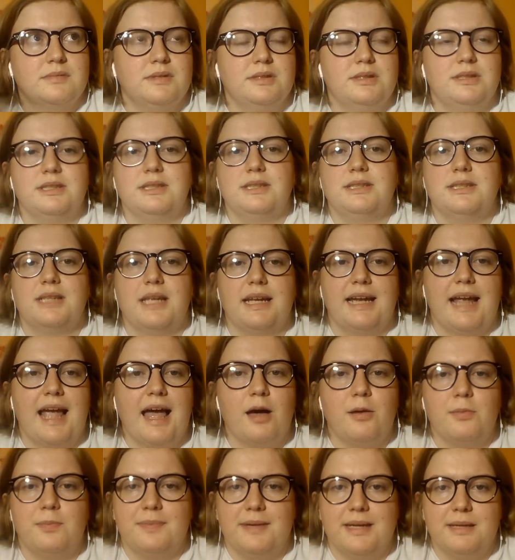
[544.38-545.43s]
just like
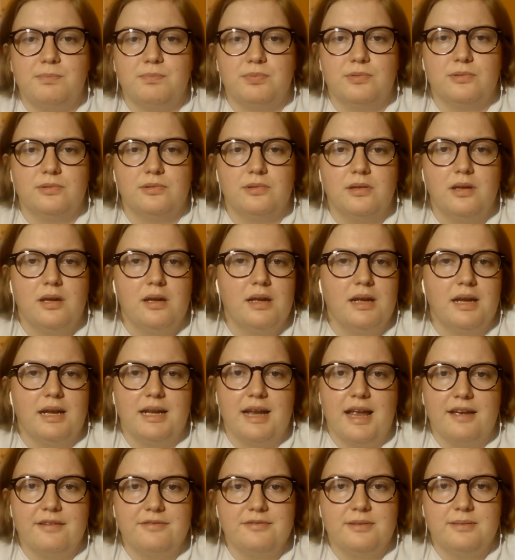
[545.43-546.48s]
how people in
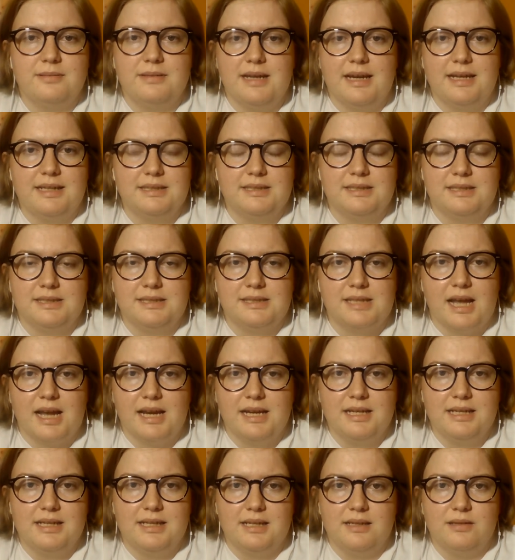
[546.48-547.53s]
everyday
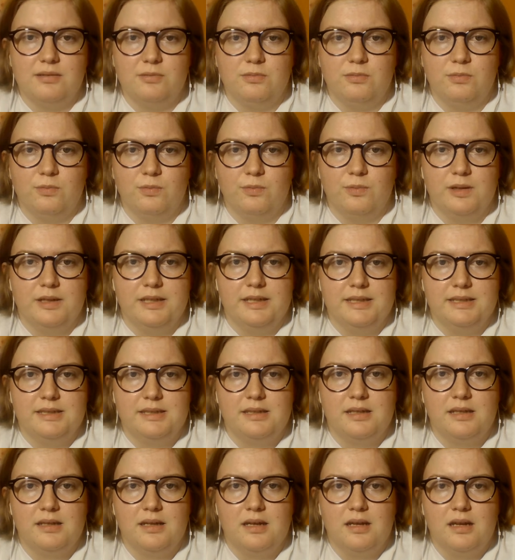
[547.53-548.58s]
society
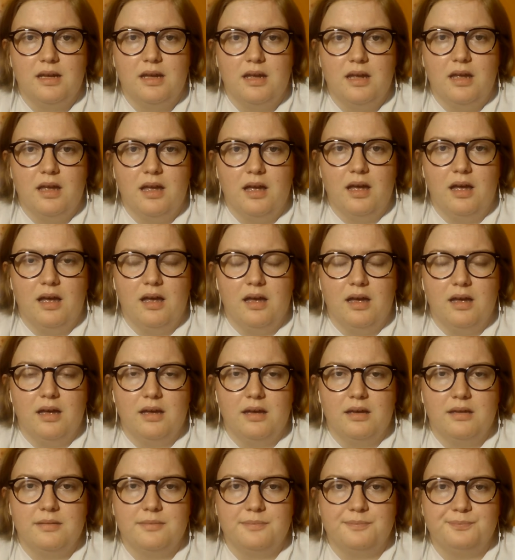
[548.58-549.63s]
was,
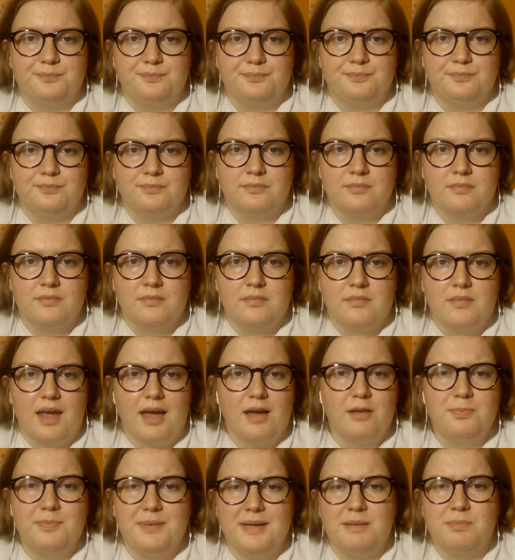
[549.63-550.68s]

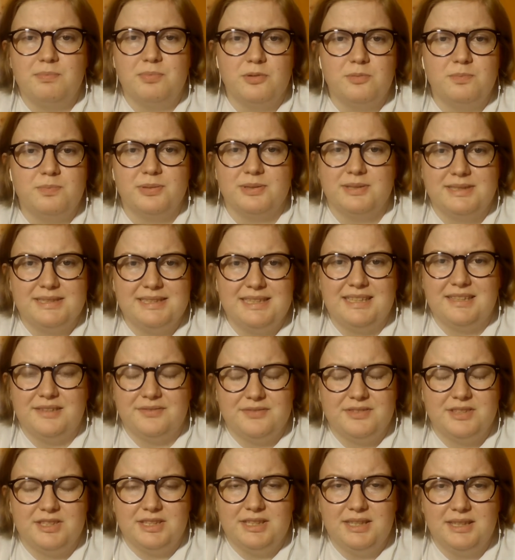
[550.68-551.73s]
how people
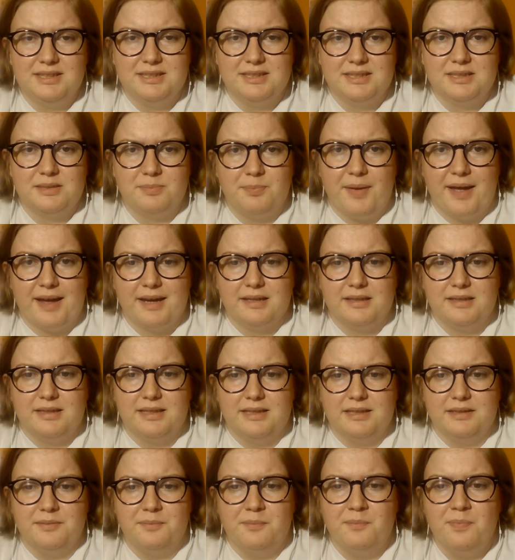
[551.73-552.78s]
perceived Jesus back
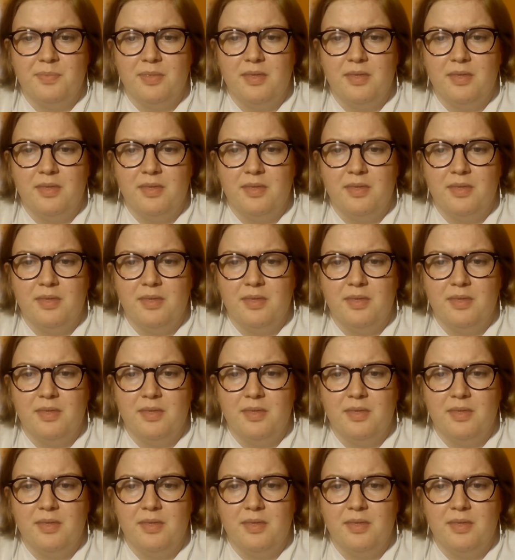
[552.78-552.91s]
then.